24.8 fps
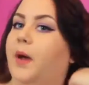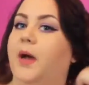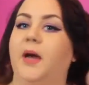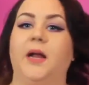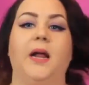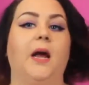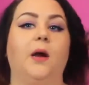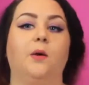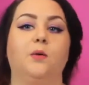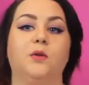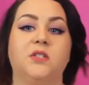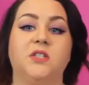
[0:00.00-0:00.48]

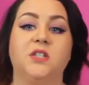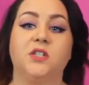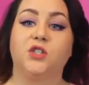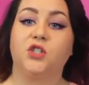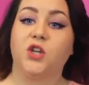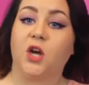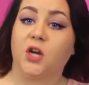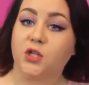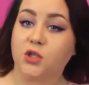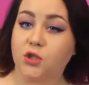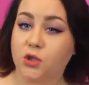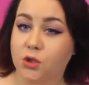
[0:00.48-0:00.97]
but I would
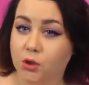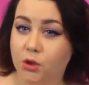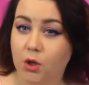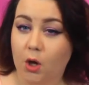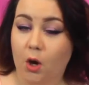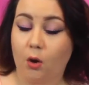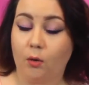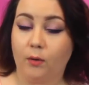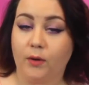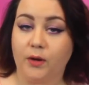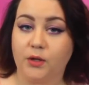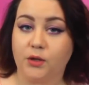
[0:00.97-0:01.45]
suggest to
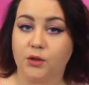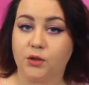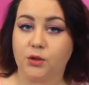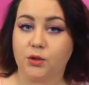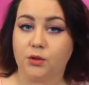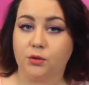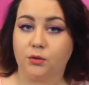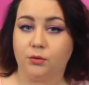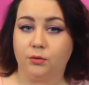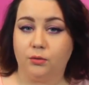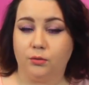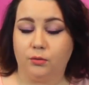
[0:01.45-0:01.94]
go
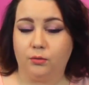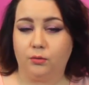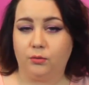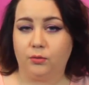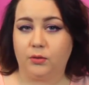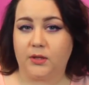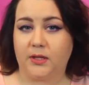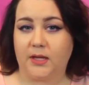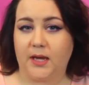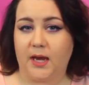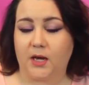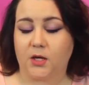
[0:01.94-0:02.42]

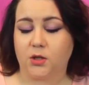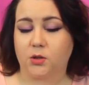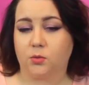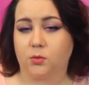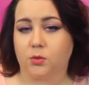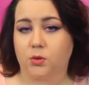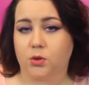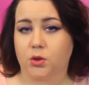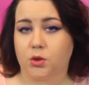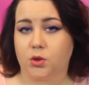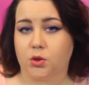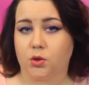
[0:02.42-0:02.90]
into the
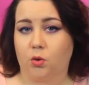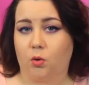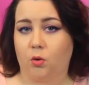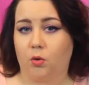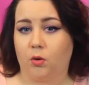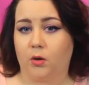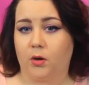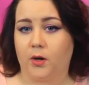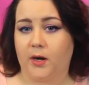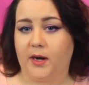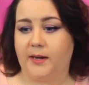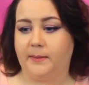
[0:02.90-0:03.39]
actual
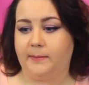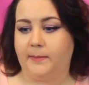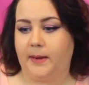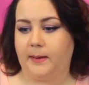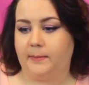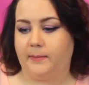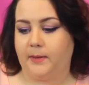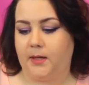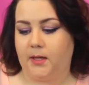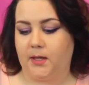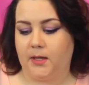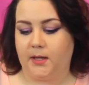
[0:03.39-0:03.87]
store, and
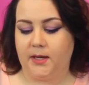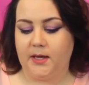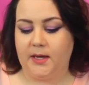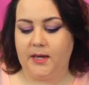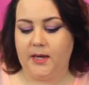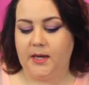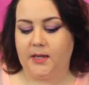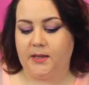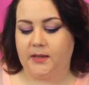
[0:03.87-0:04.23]
maybe,